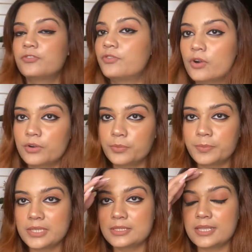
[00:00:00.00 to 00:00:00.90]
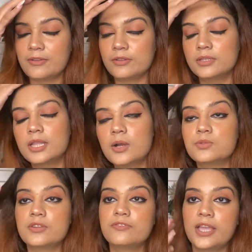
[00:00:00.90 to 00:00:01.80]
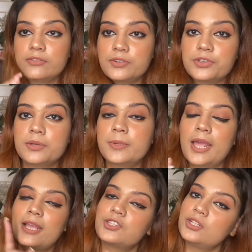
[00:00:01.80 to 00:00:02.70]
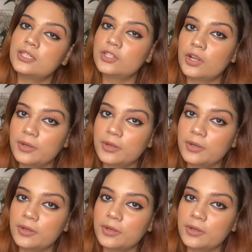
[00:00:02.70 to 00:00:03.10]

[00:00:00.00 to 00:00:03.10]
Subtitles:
for rupees 7,500, but I actually did not